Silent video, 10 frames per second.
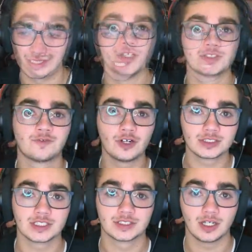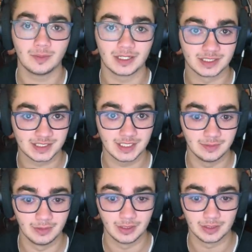So first, let's talk about his C
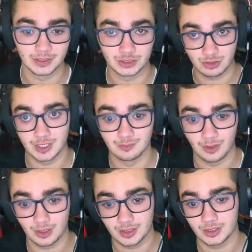ability, Trademark.